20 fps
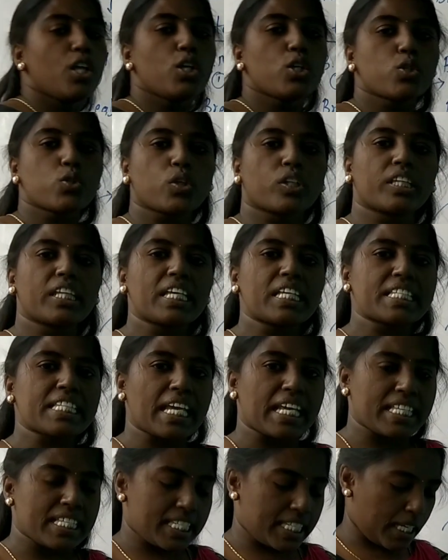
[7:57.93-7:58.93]
So these
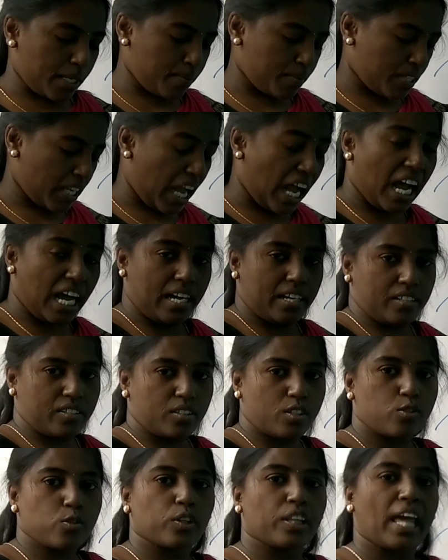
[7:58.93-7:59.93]
enzymes are,
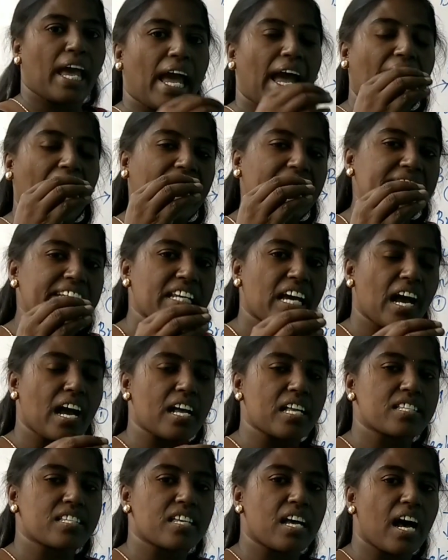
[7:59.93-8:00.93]
so act
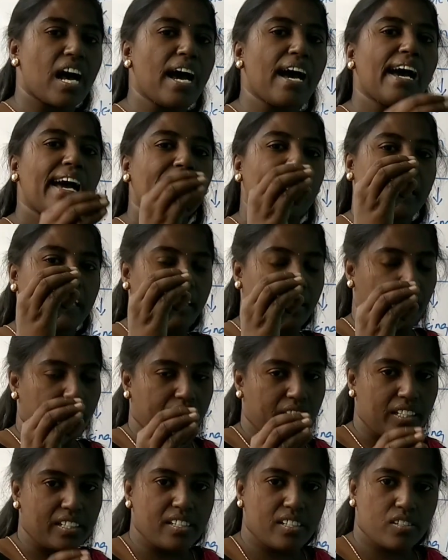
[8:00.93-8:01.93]
as a
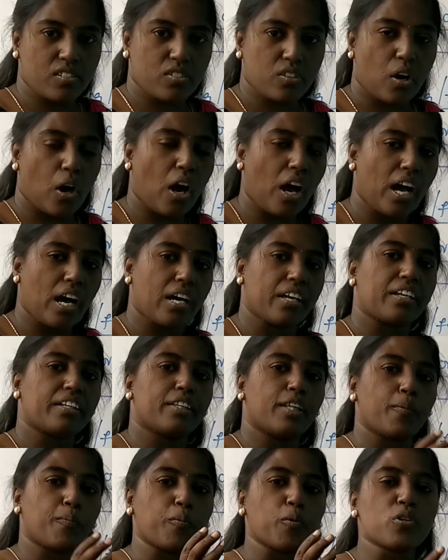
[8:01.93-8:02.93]
catalyst, or
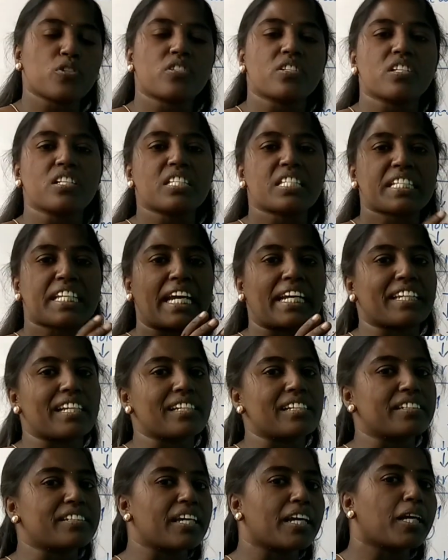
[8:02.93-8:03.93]
they possess
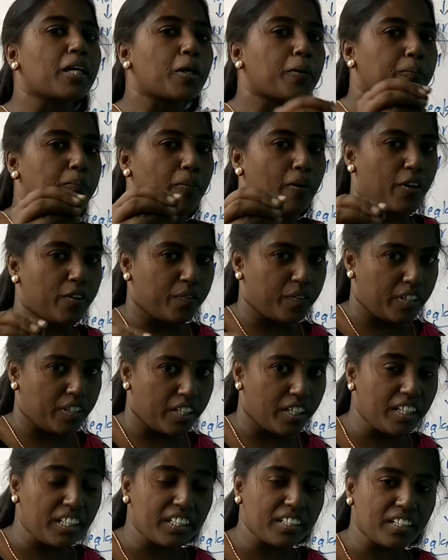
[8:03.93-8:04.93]
catalytic
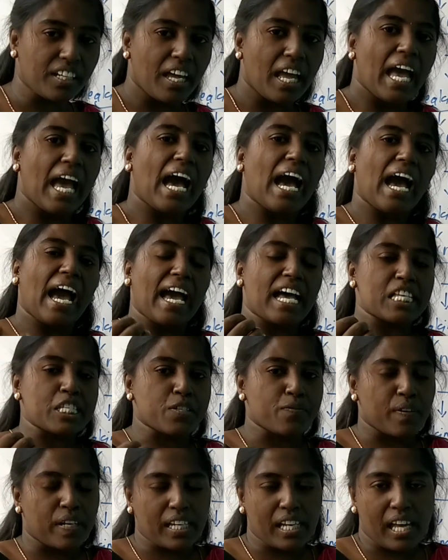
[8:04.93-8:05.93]
power,
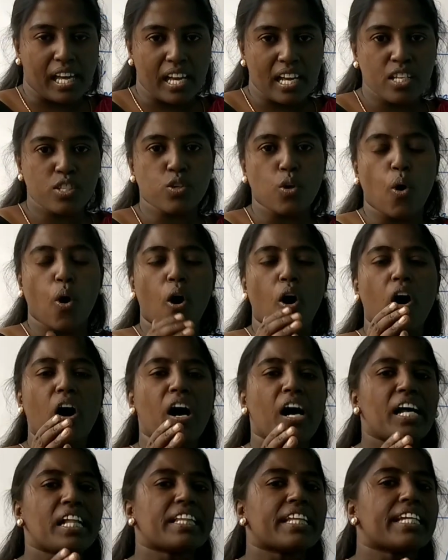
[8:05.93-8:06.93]
as well as
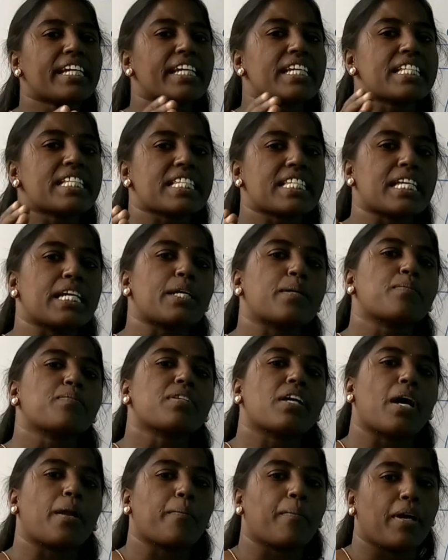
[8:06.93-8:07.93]
all the
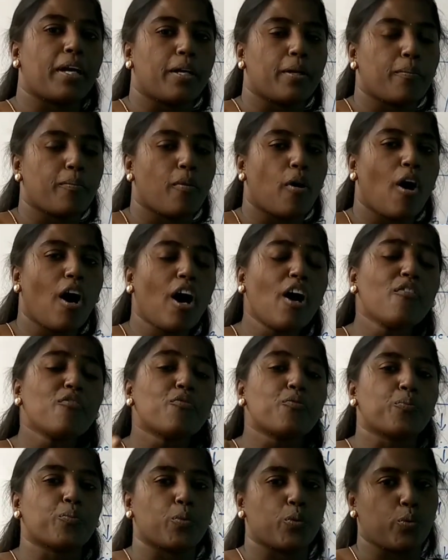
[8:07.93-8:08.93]
enzymes are made up
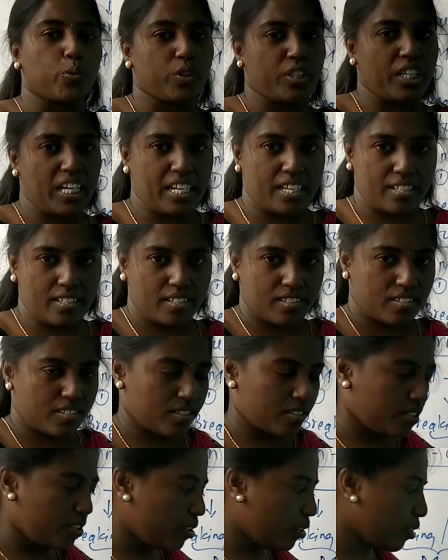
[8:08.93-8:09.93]
of
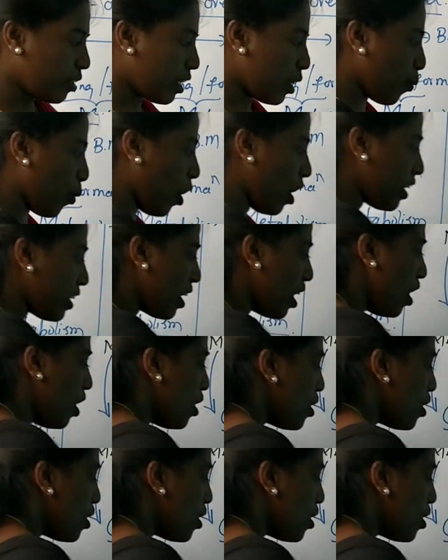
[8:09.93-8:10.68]
proteins. Okay, what?